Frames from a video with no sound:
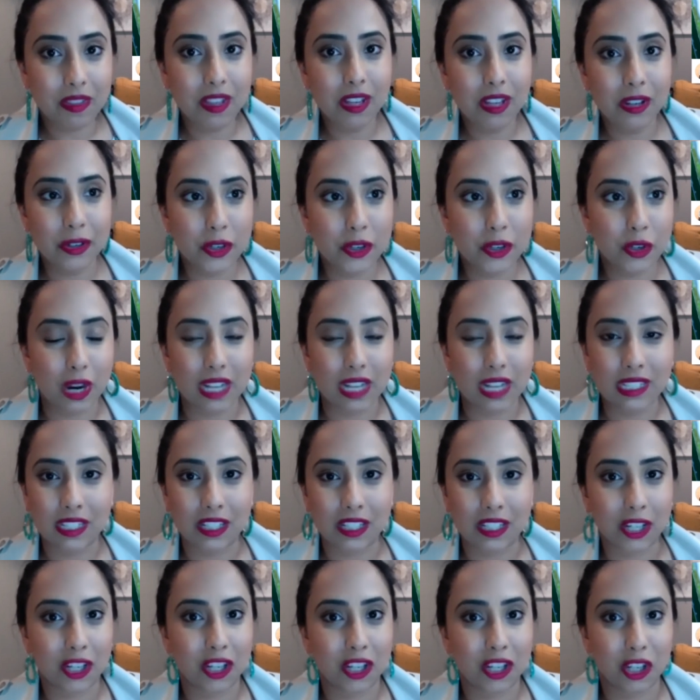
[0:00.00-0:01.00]
Stress is a
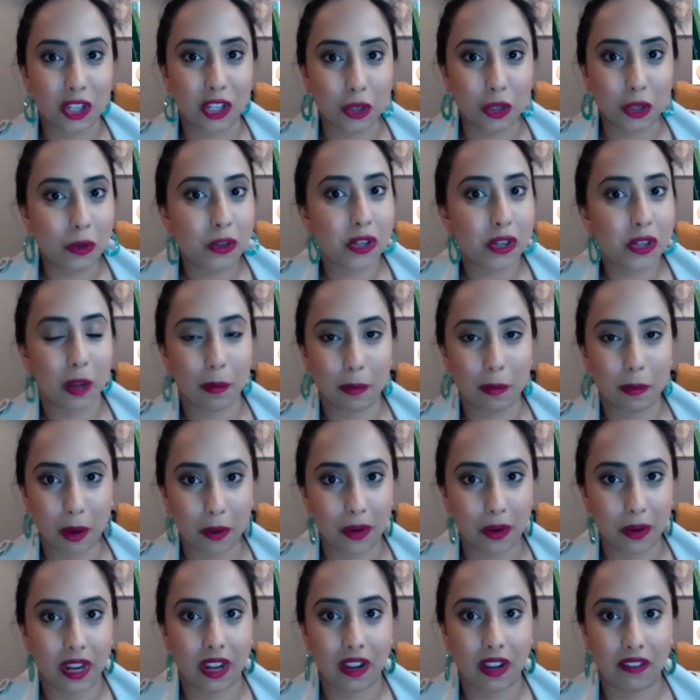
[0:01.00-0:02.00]
huge
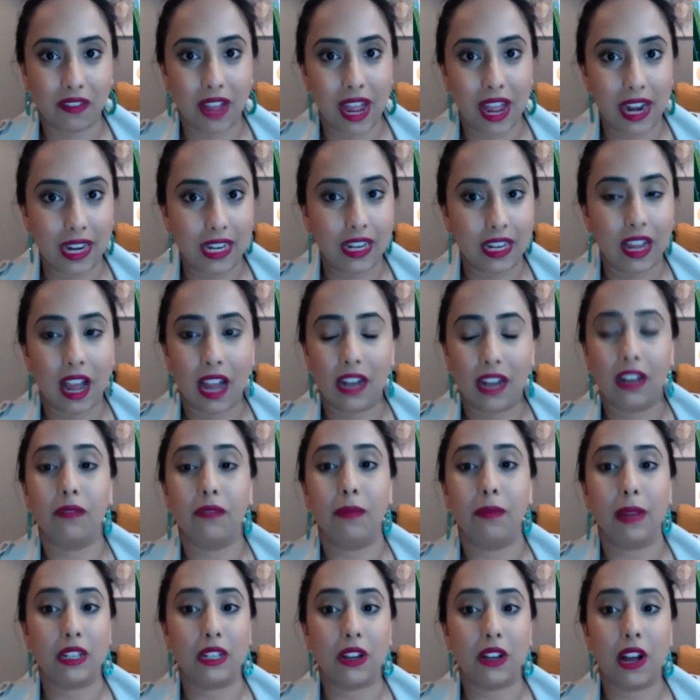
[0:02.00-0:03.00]
component of any kind of
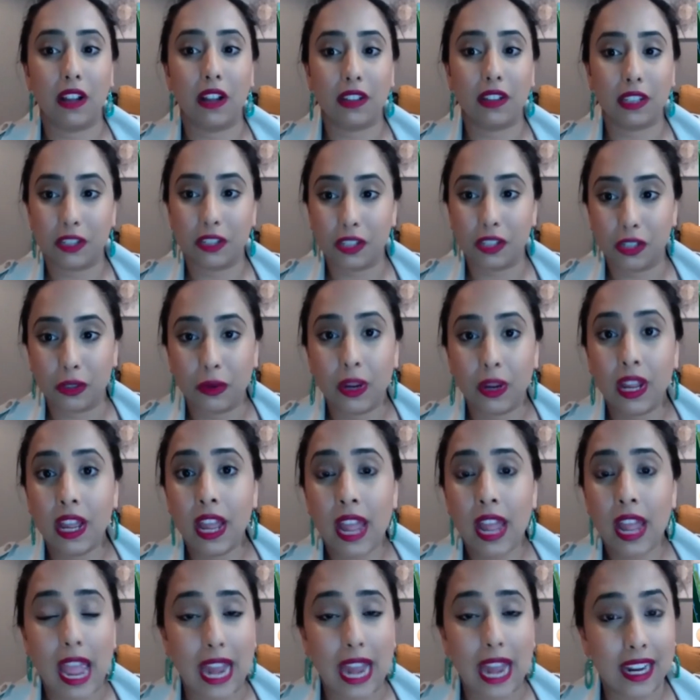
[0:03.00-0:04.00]
mental health issue,
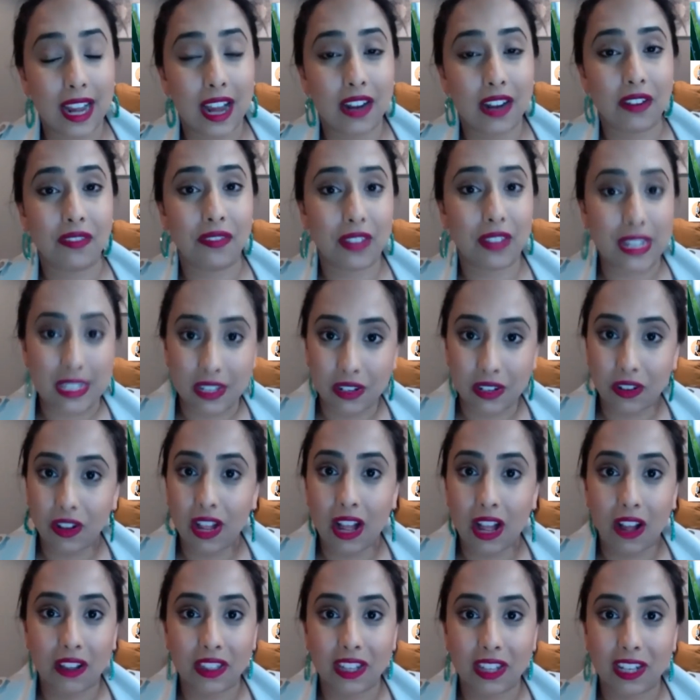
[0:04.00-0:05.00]
any kind of physical
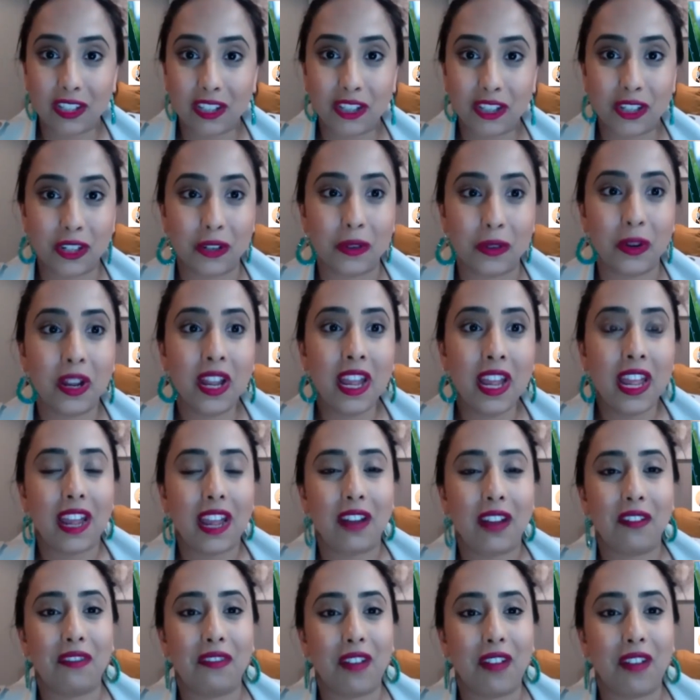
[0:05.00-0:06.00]
health issue.
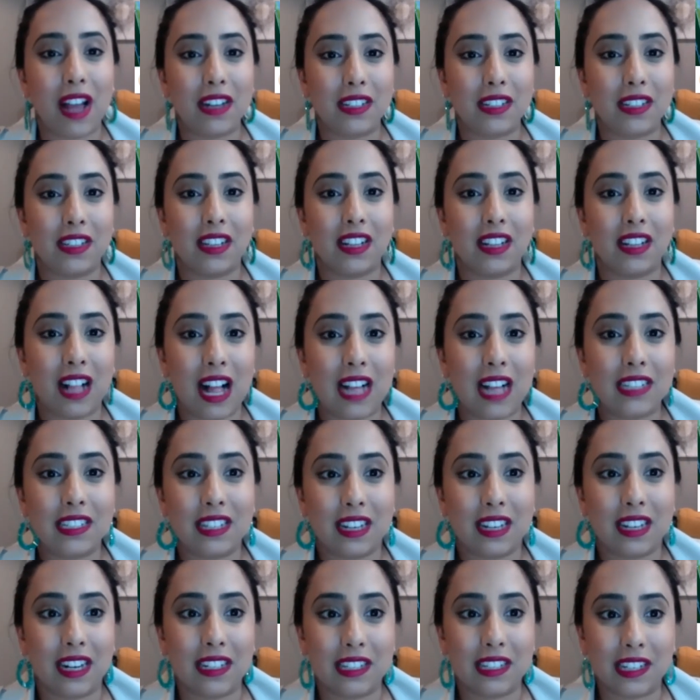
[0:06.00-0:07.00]
In fact, in the class that
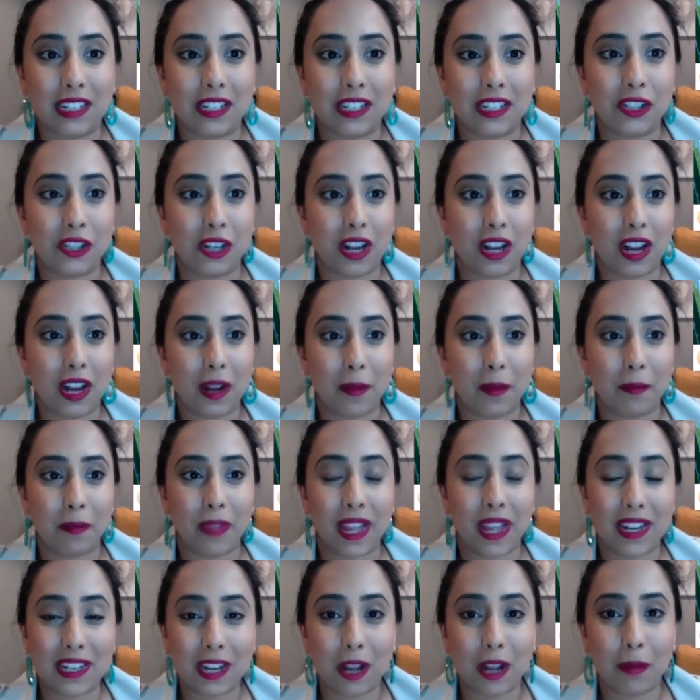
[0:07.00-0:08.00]
I teach, um,
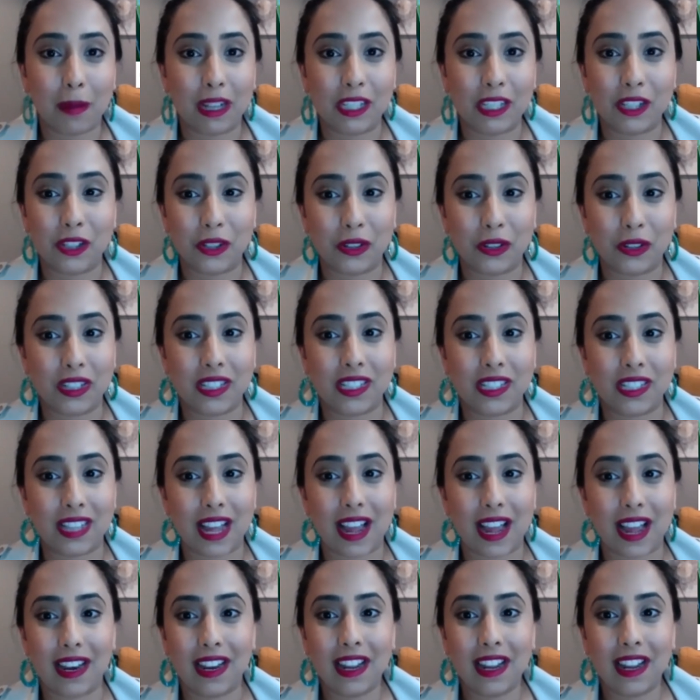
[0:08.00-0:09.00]
I tell my students
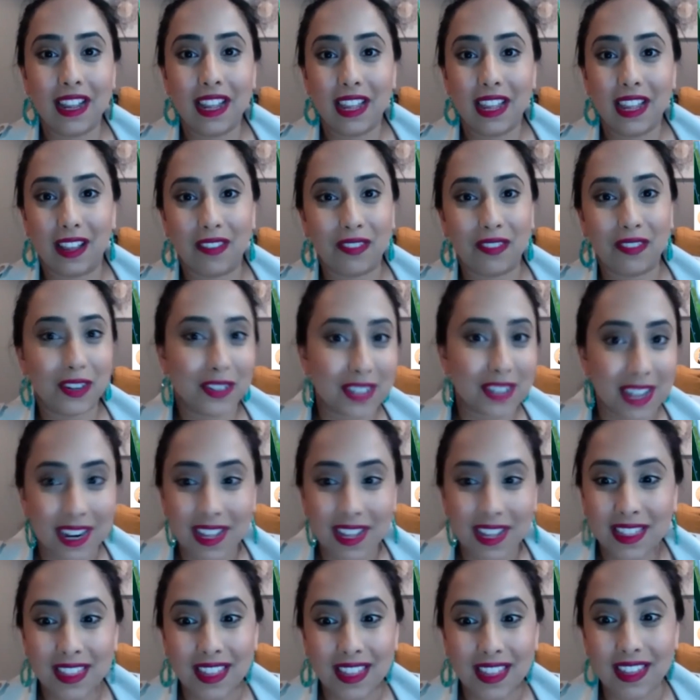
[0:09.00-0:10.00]
that if there's
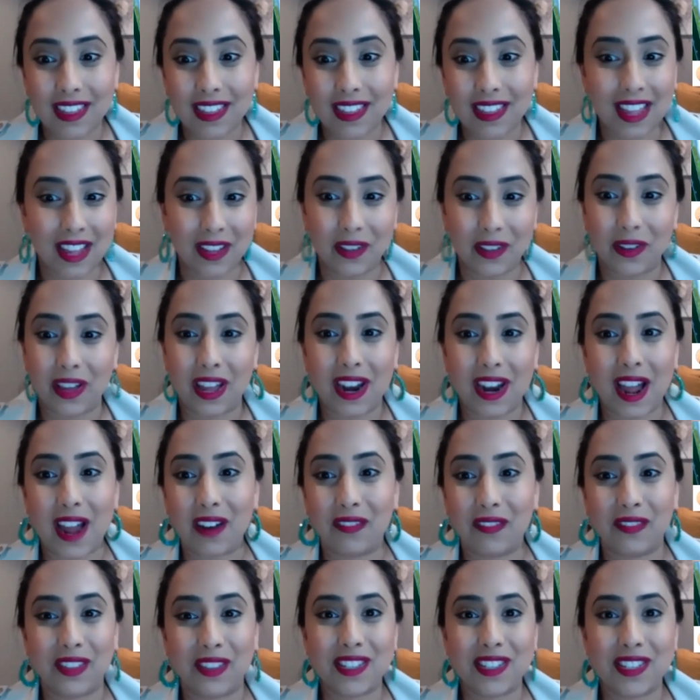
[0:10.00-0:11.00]
anything that you get out
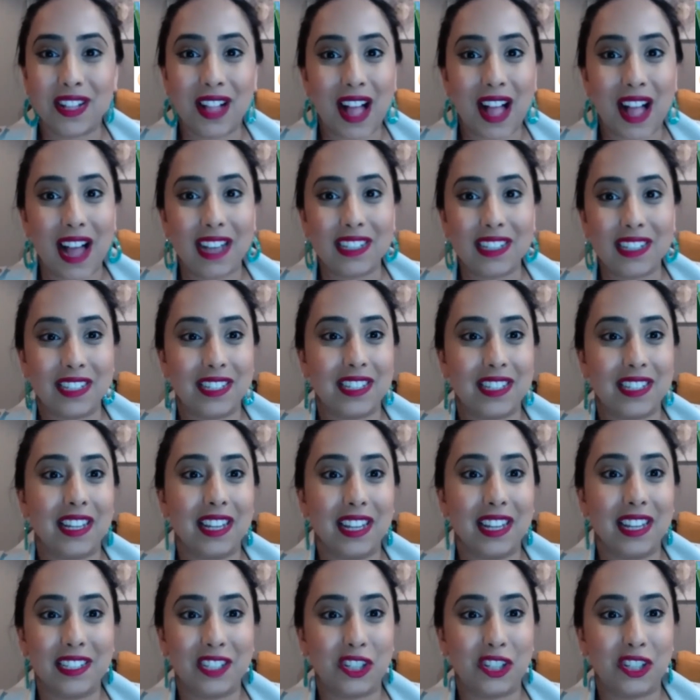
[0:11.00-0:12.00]
of this class,
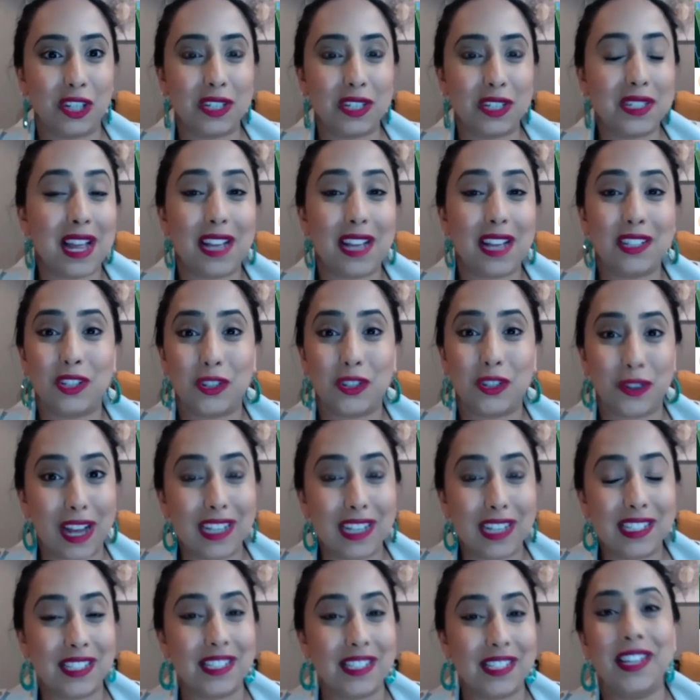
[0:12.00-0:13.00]
it's just that stress
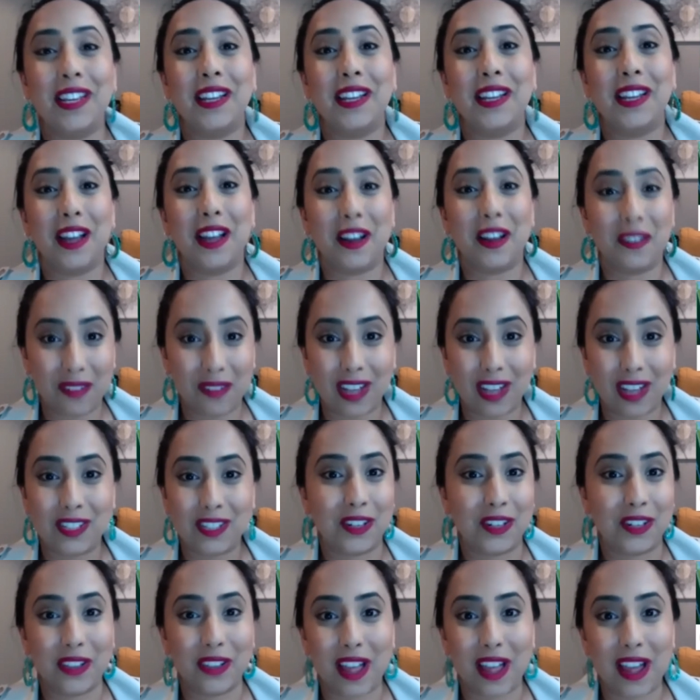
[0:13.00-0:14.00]
affects
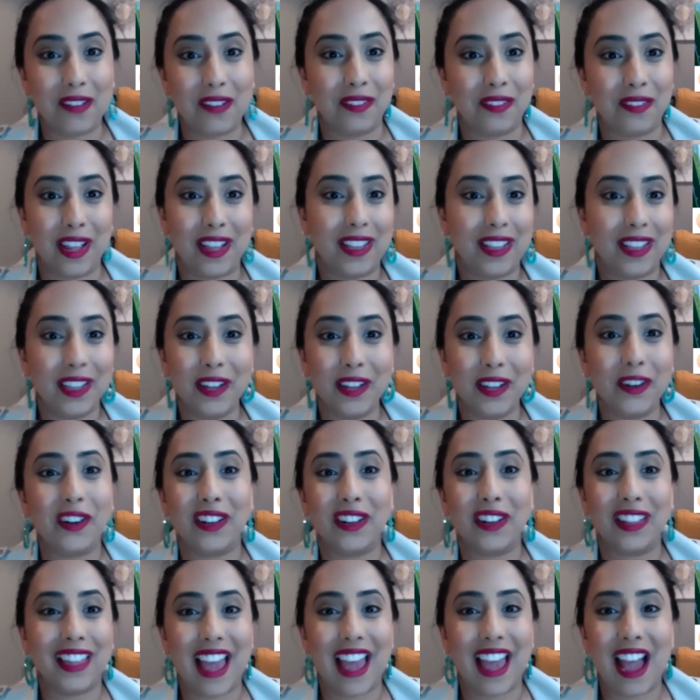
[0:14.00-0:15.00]
your life. Like
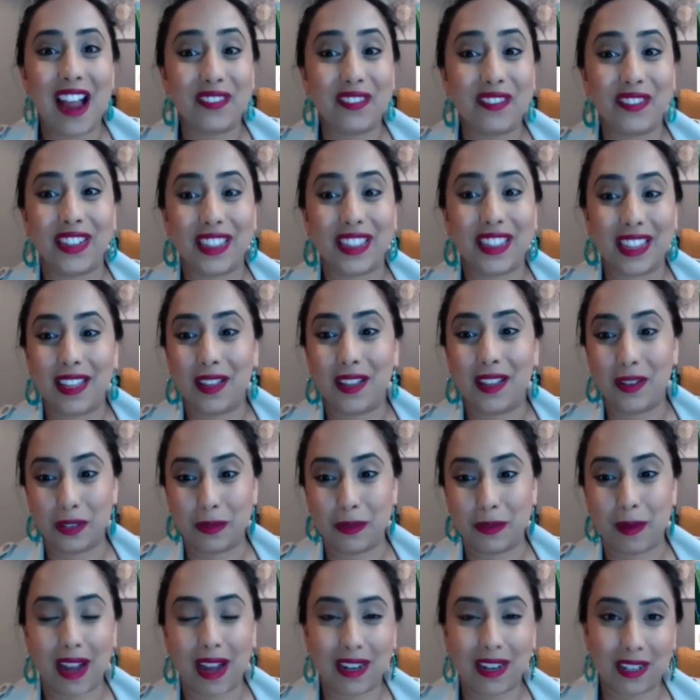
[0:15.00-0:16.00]
literally everything goes
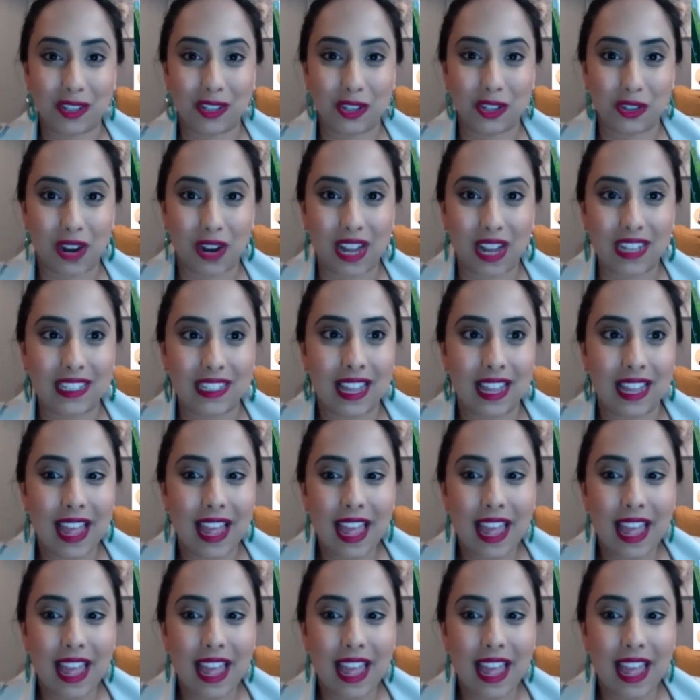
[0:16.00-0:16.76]
back to stress.